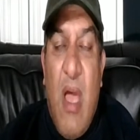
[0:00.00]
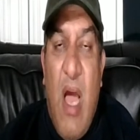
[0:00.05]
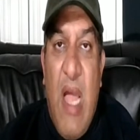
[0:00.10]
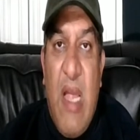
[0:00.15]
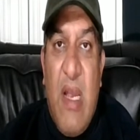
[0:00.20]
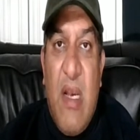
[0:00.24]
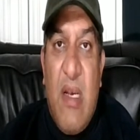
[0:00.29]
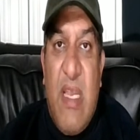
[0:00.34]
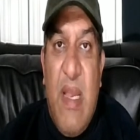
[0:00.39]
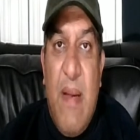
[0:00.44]

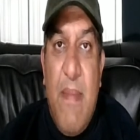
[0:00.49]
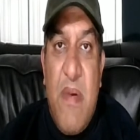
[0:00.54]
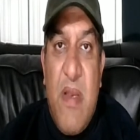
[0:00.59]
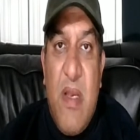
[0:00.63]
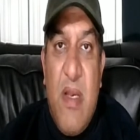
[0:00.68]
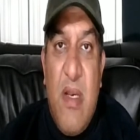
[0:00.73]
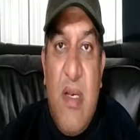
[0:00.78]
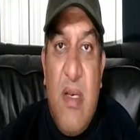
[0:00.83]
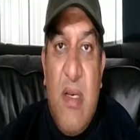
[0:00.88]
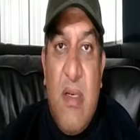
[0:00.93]
I attempt
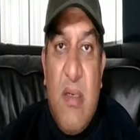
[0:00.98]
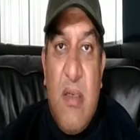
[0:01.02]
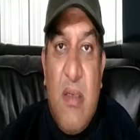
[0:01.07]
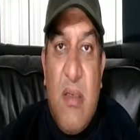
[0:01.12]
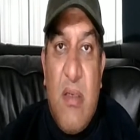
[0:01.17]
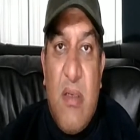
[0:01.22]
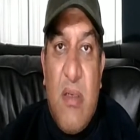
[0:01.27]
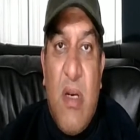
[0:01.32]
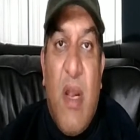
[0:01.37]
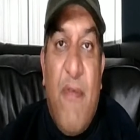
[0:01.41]
it
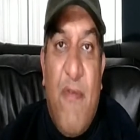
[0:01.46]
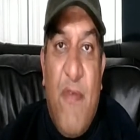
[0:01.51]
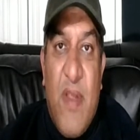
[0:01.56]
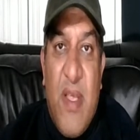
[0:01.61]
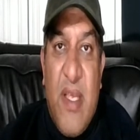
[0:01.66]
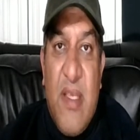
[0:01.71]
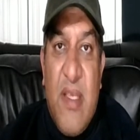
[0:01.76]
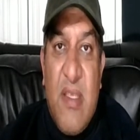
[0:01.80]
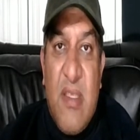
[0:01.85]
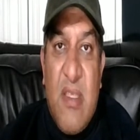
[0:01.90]

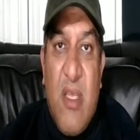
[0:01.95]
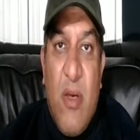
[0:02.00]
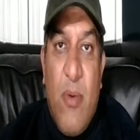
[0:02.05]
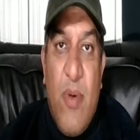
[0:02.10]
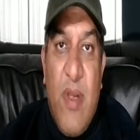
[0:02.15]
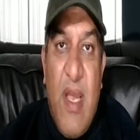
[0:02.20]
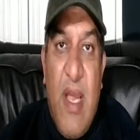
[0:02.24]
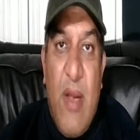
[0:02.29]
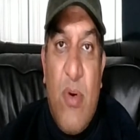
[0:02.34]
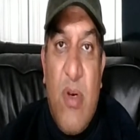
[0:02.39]
roughly the
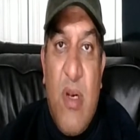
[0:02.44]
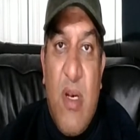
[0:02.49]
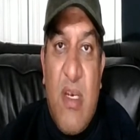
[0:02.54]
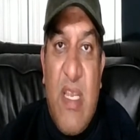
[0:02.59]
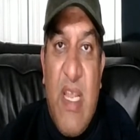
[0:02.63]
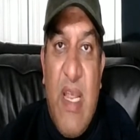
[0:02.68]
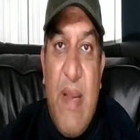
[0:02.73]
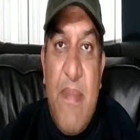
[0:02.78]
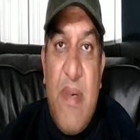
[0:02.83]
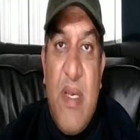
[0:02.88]
way I would
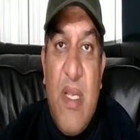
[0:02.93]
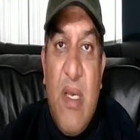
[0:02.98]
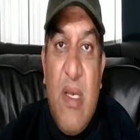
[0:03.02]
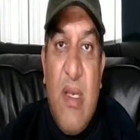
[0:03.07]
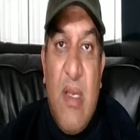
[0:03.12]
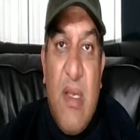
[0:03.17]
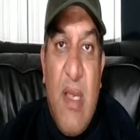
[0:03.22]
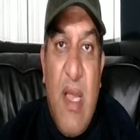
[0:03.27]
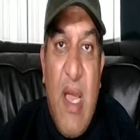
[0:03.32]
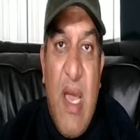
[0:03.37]
attempt
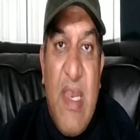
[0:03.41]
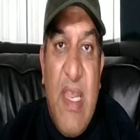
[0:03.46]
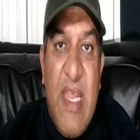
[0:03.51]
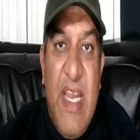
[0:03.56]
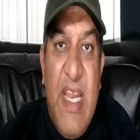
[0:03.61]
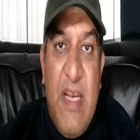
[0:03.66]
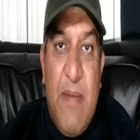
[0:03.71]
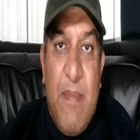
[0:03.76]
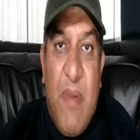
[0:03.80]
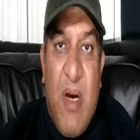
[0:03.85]
an
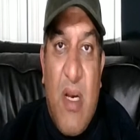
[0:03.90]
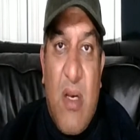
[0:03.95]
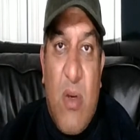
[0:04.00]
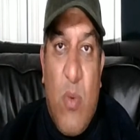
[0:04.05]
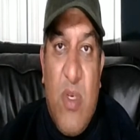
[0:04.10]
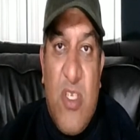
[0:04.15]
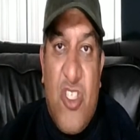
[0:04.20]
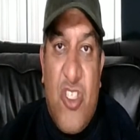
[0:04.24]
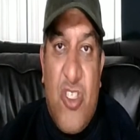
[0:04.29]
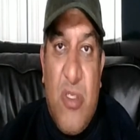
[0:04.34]

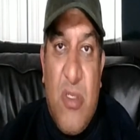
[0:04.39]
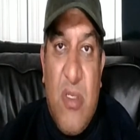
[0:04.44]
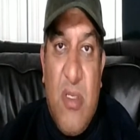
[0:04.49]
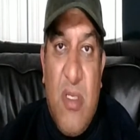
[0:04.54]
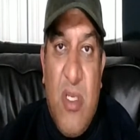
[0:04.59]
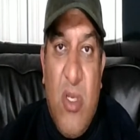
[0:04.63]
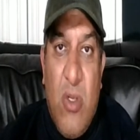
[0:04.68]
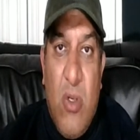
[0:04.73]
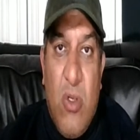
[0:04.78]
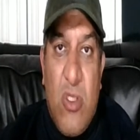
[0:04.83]
8-mark
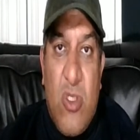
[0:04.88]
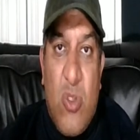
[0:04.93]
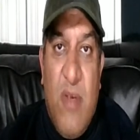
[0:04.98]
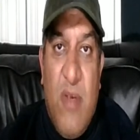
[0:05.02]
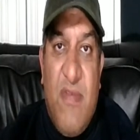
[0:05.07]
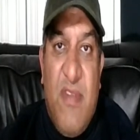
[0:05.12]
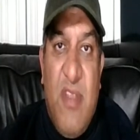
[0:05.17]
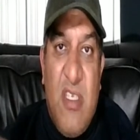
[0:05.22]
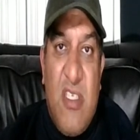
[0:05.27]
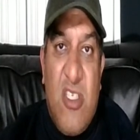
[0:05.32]
question. So
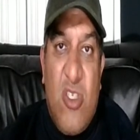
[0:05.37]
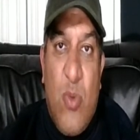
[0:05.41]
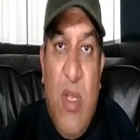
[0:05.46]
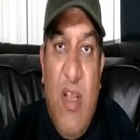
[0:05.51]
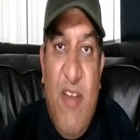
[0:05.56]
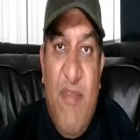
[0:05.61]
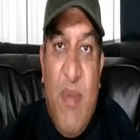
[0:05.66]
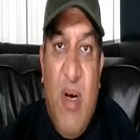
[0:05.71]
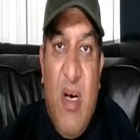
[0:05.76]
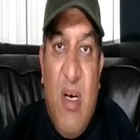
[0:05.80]
if there's
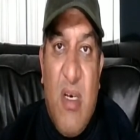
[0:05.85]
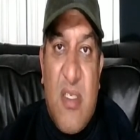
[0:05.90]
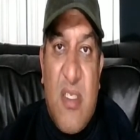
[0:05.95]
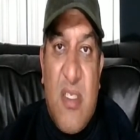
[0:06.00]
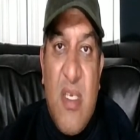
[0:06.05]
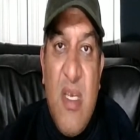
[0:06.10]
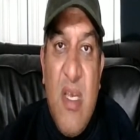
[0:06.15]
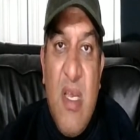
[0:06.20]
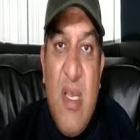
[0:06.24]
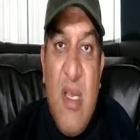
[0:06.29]
12
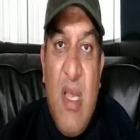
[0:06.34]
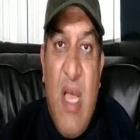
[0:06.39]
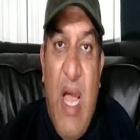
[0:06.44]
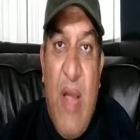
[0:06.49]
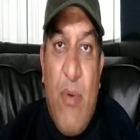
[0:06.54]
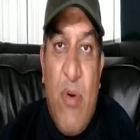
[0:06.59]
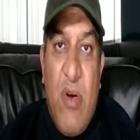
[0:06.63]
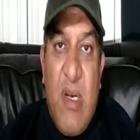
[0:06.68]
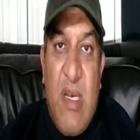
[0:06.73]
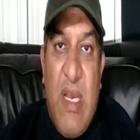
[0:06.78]
marks,
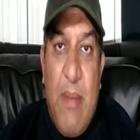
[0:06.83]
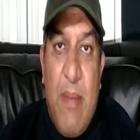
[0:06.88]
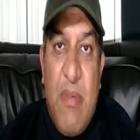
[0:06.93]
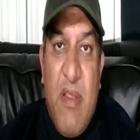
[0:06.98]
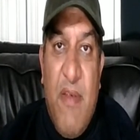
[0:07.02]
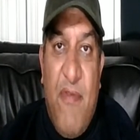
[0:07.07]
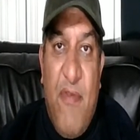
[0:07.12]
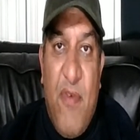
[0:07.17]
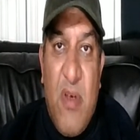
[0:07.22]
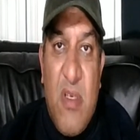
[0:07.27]
I would attempt
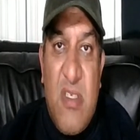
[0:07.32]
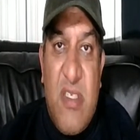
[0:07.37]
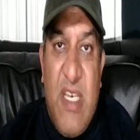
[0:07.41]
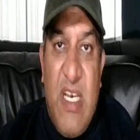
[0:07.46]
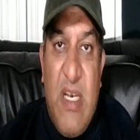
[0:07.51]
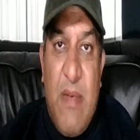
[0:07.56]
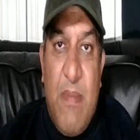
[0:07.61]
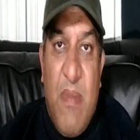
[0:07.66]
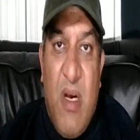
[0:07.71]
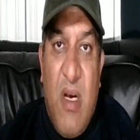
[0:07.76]
the first
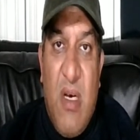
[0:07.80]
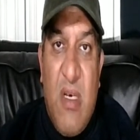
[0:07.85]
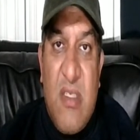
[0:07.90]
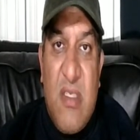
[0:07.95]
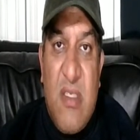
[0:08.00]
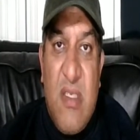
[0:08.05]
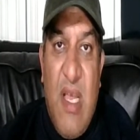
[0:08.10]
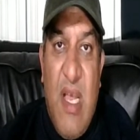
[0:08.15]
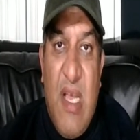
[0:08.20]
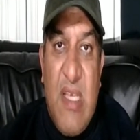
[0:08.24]
8
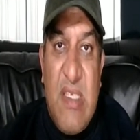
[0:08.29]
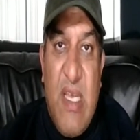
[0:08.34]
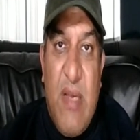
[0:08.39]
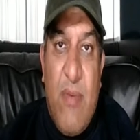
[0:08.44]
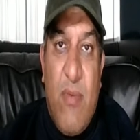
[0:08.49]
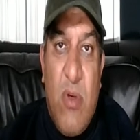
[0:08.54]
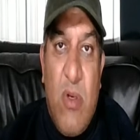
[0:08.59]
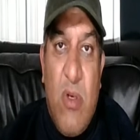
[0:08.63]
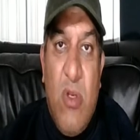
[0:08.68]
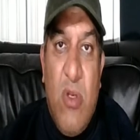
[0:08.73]
marks as I
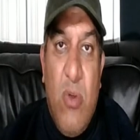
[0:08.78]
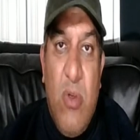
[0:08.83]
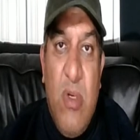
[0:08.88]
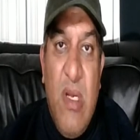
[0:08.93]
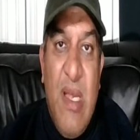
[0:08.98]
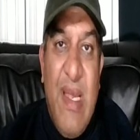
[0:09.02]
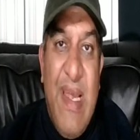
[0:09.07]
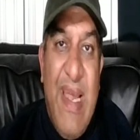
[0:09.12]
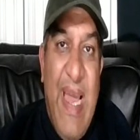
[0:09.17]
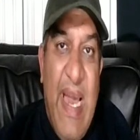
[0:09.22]
would do
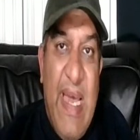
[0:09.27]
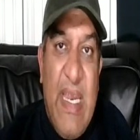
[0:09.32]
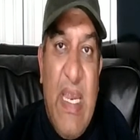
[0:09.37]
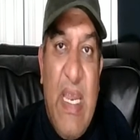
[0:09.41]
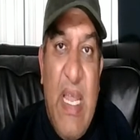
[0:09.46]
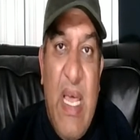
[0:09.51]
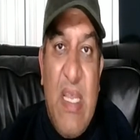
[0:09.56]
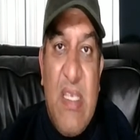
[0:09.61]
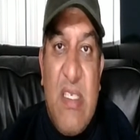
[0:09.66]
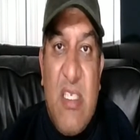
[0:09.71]
an
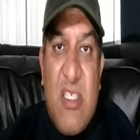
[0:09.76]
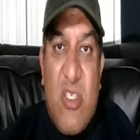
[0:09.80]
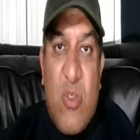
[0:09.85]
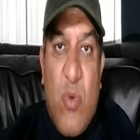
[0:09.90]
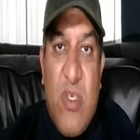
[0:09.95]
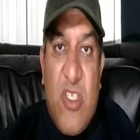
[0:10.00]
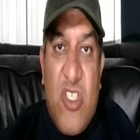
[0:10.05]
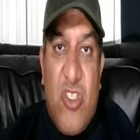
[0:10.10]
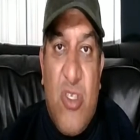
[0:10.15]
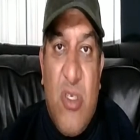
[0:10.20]
analysis
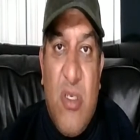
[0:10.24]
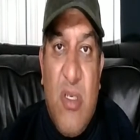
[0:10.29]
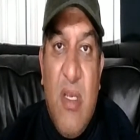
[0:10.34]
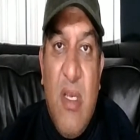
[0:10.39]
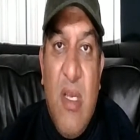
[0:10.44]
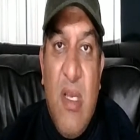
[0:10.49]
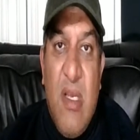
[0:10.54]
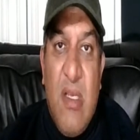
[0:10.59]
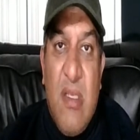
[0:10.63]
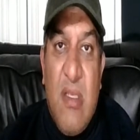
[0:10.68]
question.
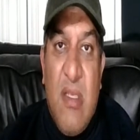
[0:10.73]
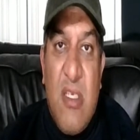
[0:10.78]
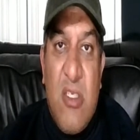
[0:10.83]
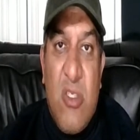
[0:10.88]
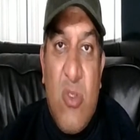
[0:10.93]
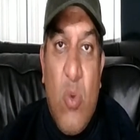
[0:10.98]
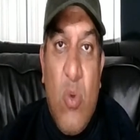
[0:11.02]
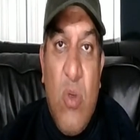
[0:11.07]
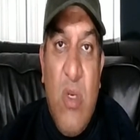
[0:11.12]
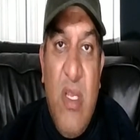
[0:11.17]

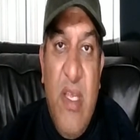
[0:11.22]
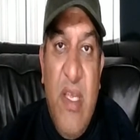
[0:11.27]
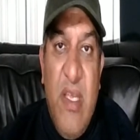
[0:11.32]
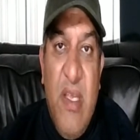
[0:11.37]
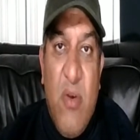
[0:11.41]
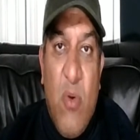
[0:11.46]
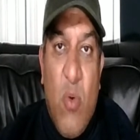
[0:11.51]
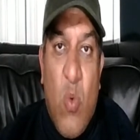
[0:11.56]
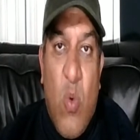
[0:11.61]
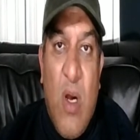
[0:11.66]
There's
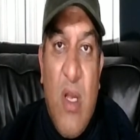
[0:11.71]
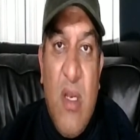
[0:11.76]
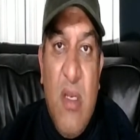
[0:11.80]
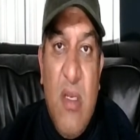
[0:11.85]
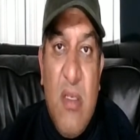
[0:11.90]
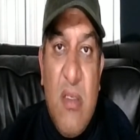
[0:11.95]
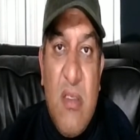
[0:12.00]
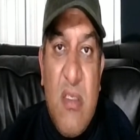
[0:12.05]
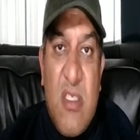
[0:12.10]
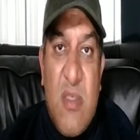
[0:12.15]
only
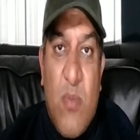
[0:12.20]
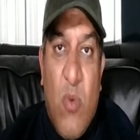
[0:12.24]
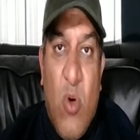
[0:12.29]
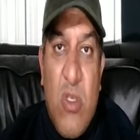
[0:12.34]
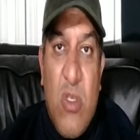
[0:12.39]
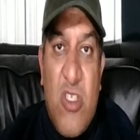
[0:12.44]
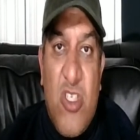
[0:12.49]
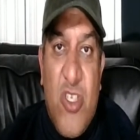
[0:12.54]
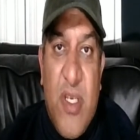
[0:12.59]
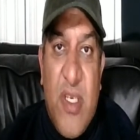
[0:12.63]
one
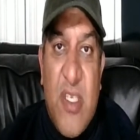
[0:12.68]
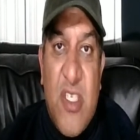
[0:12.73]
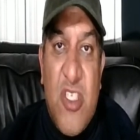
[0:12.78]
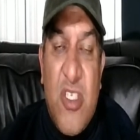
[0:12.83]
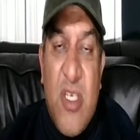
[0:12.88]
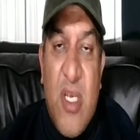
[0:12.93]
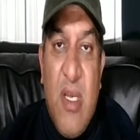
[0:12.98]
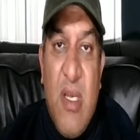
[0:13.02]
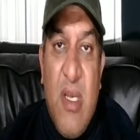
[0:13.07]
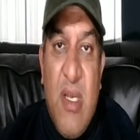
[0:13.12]
small
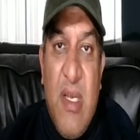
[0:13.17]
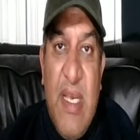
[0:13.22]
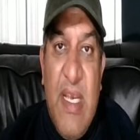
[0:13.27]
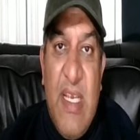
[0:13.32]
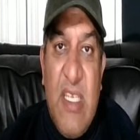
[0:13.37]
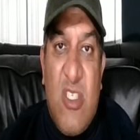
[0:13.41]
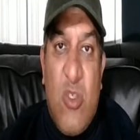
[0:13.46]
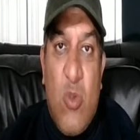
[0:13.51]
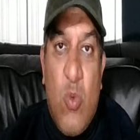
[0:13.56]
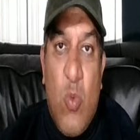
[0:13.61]
change.
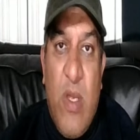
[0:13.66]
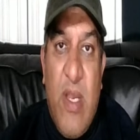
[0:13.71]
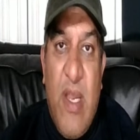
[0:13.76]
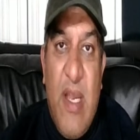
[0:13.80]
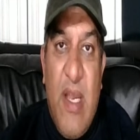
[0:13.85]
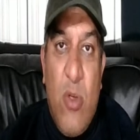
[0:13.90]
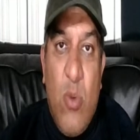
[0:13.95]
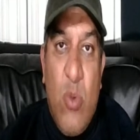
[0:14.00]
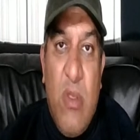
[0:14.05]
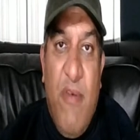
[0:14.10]
It's when
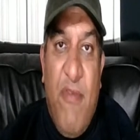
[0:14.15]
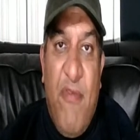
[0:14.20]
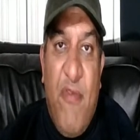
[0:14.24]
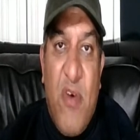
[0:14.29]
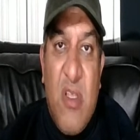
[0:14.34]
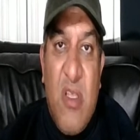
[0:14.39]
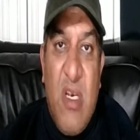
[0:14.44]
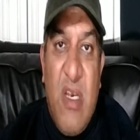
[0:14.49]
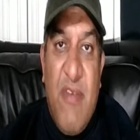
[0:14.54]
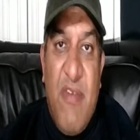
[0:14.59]
I do the
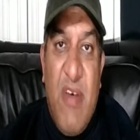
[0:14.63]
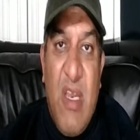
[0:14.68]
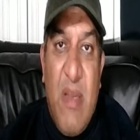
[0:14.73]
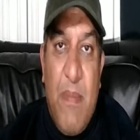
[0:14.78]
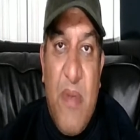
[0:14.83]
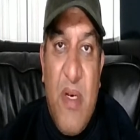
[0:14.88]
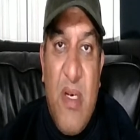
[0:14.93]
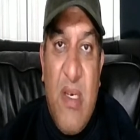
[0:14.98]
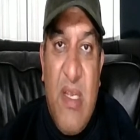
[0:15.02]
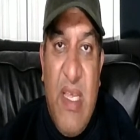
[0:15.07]
further
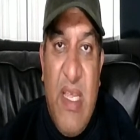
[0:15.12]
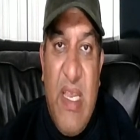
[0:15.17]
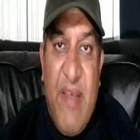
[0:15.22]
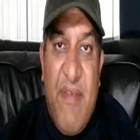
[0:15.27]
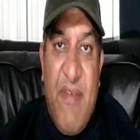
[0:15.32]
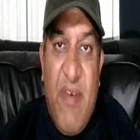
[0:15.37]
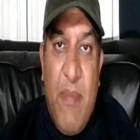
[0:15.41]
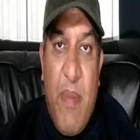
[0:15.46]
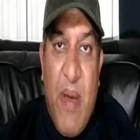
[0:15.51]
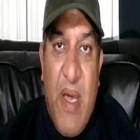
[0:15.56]
development in
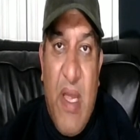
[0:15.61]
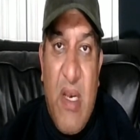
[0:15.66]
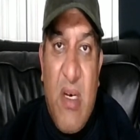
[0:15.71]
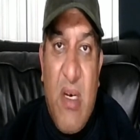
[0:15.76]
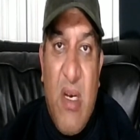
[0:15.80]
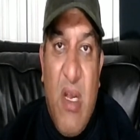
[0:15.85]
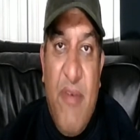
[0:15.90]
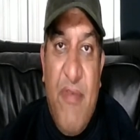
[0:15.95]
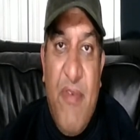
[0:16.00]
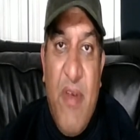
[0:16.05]
every
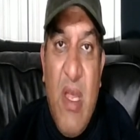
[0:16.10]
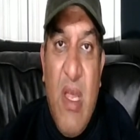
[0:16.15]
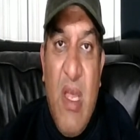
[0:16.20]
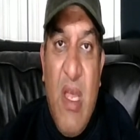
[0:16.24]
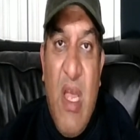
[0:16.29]
paragraph,